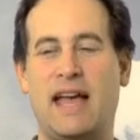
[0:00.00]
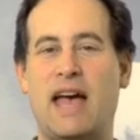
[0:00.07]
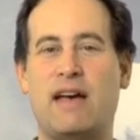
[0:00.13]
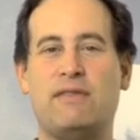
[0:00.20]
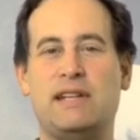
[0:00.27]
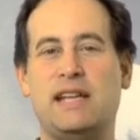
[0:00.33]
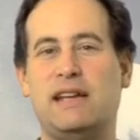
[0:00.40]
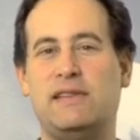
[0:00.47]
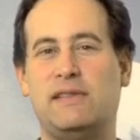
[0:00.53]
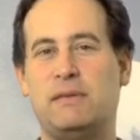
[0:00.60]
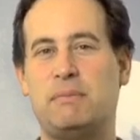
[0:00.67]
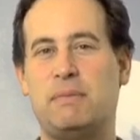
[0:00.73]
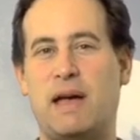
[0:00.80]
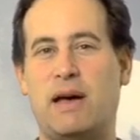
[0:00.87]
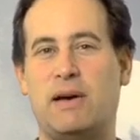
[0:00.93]
Every Day is
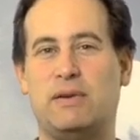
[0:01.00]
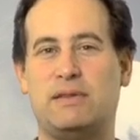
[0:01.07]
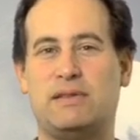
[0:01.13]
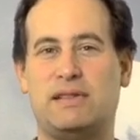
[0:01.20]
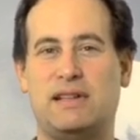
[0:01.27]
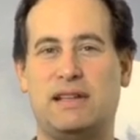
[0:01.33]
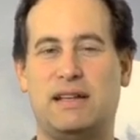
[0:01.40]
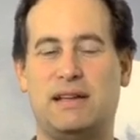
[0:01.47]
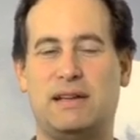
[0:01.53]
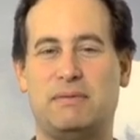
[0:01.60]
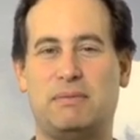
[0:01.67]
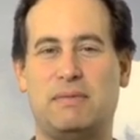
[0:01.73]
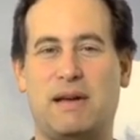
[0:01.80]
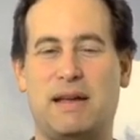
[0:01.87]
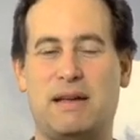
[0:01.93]
about a,
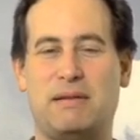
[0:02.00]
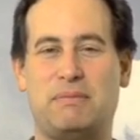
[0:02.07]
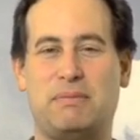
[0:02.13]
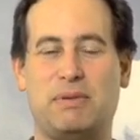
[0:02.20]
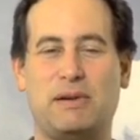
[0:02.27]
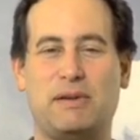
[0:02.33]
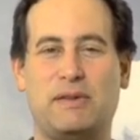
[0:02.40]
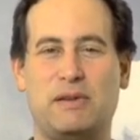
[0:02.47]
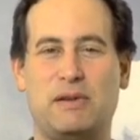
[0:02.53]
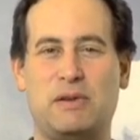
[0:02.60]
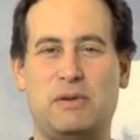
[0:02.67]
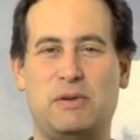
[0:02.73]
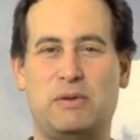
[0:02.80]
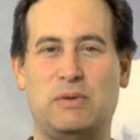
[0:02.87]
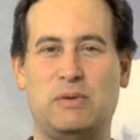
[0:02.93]
a person
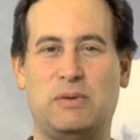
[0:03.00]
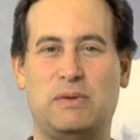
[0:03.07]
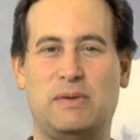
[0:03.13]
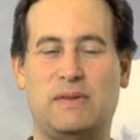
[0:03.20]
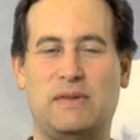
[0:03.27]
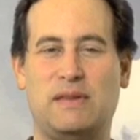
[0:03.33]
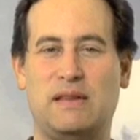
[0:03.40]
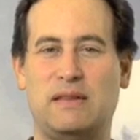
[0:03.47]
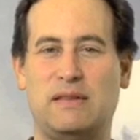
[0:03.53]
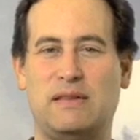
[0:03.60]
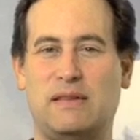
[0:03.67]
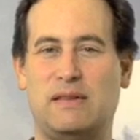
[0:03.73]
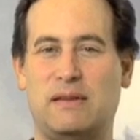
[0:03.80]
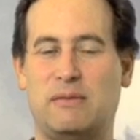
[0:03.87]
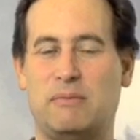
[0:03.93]
who,
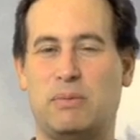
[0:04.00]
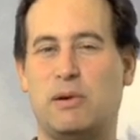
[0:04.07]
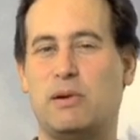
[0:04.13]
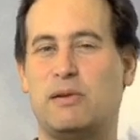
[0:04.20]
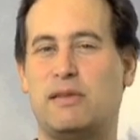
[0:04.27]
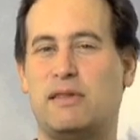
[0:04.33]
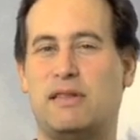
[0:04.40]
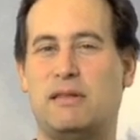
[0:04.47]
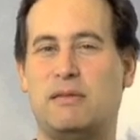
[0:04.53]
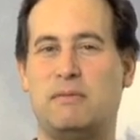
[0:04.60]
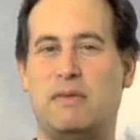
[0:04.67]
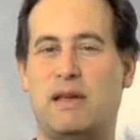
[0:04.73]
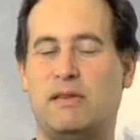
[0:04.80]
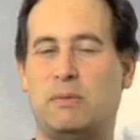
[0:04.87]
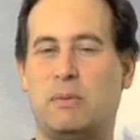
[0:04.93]
since birth,
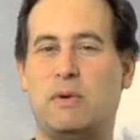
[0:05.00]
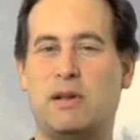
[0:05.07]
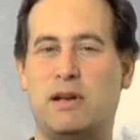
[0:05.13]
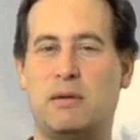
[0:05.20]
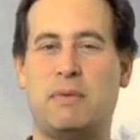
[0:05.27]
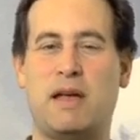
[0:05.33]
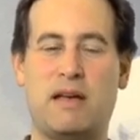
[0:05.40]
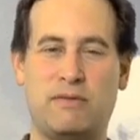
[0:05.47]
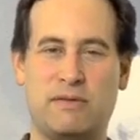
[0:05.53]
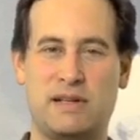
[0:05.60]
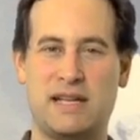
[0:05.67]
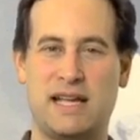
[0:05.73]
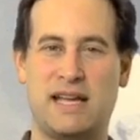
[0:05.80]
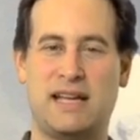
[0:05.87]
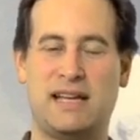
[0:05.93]
has woken up every
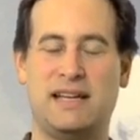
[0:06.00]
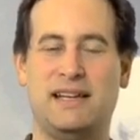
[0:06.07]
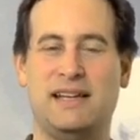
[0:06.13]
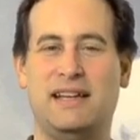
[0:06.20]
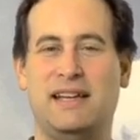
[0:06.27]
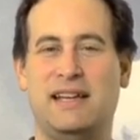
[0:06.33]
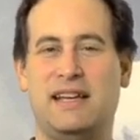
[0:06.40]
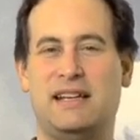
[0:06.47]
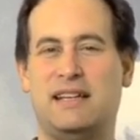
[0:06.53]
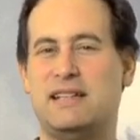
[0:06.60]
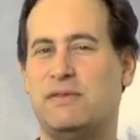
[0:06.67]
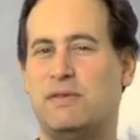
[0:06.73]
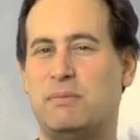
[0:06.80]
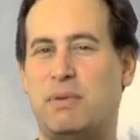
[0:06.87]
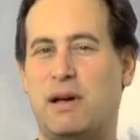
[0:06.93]
day in a
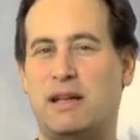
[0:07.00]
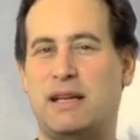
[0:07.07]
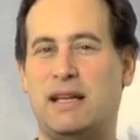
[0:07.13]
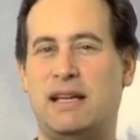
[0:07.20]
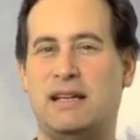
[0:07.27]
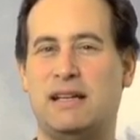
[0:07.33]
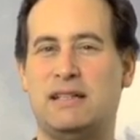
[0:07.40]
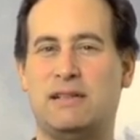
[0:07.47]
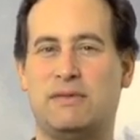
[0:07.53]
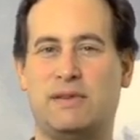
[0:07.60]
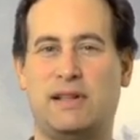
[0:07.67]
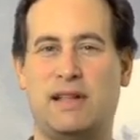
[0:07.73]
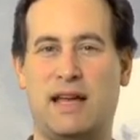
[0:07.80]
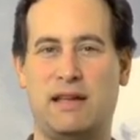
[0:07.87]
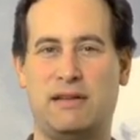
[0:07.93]
different body and a
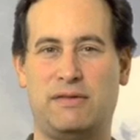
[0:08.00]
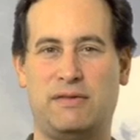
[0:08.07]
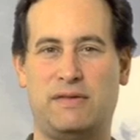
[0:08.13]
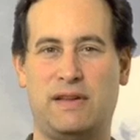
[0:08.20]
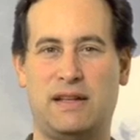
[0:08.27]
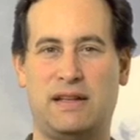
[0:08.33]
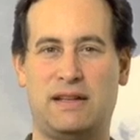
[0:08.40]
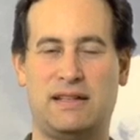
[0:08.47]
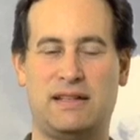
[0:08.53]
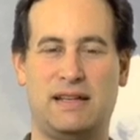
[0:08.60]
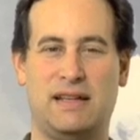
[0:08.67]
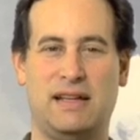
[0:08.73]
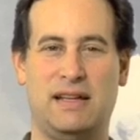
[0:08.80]
different life, and